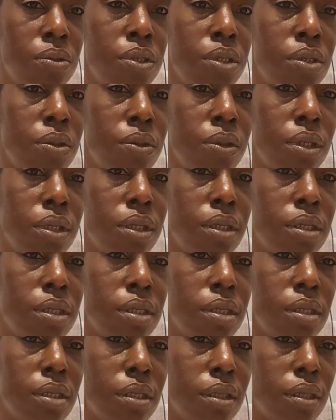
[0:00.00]

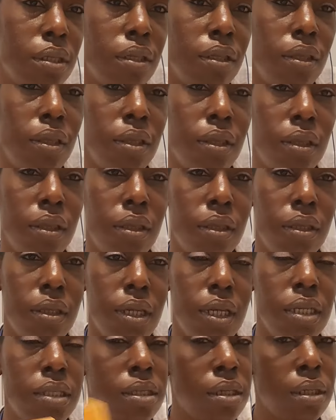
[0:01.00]
swords,
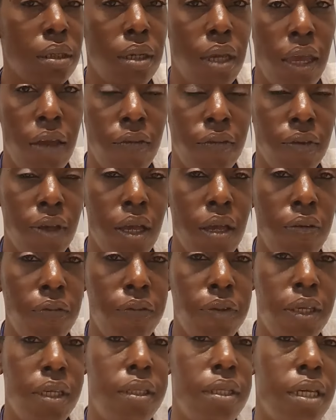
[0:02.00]
it's going to have
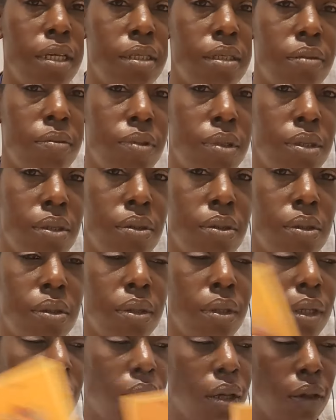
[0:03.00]
conflict as a result.
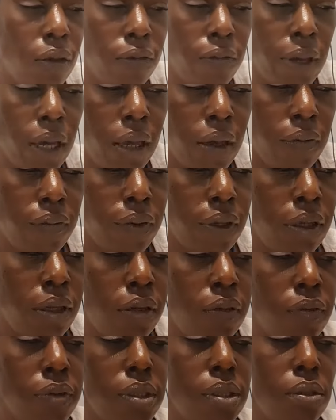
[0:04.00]
5
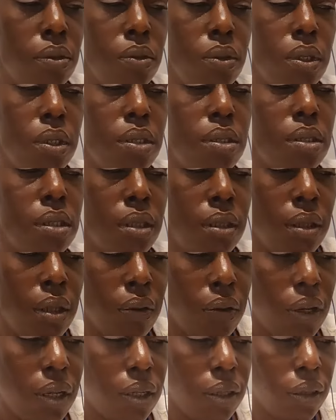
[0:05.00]
of Swords. And they're
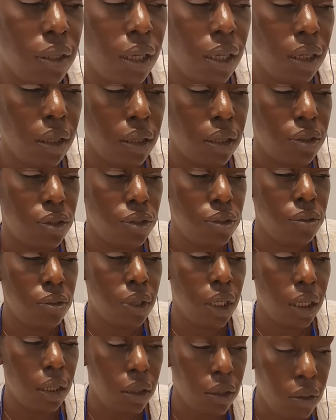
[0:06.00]
going to think that you
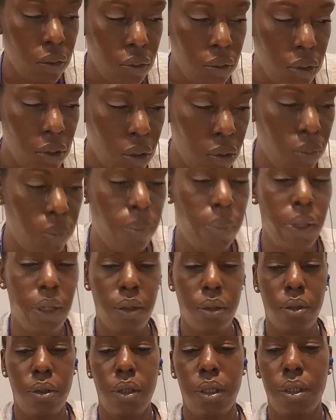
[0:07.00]
think you know
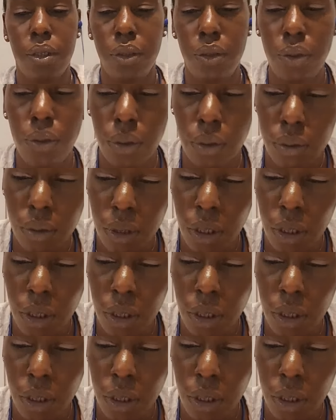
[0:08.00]
better, and you're,